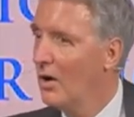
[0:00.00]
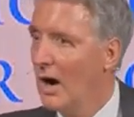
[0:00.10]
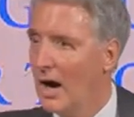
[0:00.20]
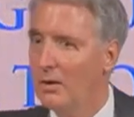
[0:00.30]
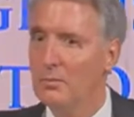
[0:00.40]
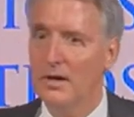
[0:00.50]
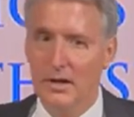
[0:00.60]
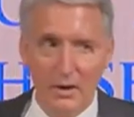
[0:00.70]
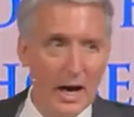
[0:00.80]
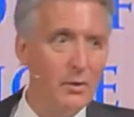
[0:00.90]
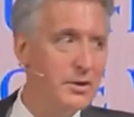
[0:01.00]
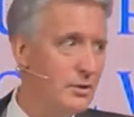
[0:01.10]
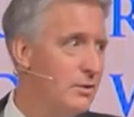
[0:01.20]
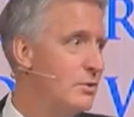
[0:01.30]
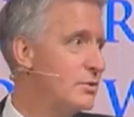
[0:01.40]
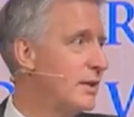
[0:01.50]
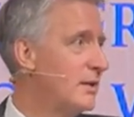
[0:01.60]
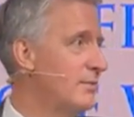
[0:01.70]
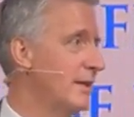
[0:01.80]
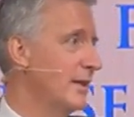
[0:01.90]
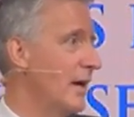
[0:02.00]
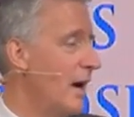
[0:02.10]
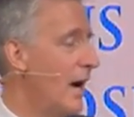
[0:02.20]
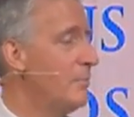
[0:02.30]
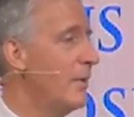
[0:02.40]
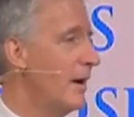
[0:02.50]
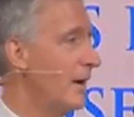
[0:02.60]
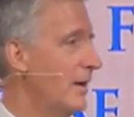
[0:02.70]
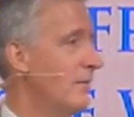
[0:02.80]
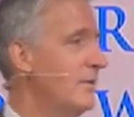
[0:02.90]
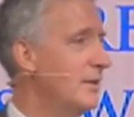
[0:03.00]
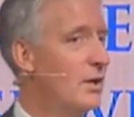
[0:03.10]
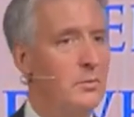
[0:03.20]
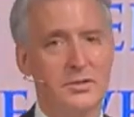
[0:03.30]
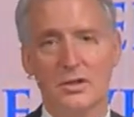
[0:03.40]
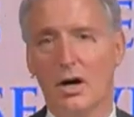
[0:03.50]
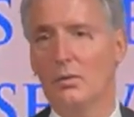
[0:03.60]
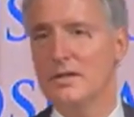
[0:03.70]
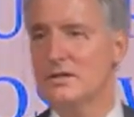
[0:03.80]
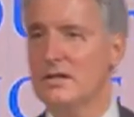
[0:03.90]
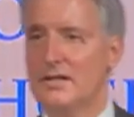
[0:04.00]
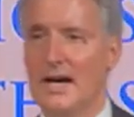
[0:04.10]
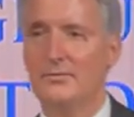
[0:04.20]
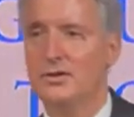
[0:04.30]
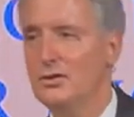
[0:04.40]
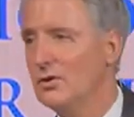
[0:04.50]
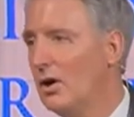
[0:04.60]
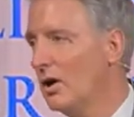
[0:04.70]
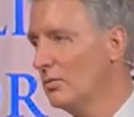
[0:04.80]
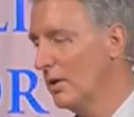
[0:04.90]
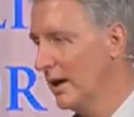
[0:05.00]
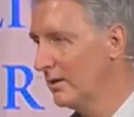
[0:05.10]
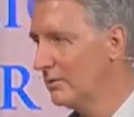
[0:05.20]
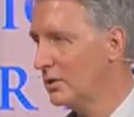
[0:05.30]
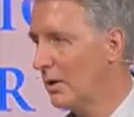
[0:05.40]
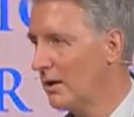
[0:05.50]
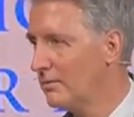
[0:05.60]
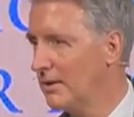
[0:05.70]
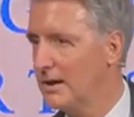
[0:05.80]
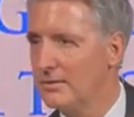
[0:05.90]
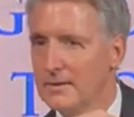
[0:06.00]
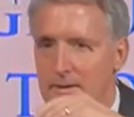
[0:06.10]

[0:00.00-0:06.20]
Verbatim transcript: how are you usually convicted? I'm convicted almost always to have to do the hard way, requiring faith.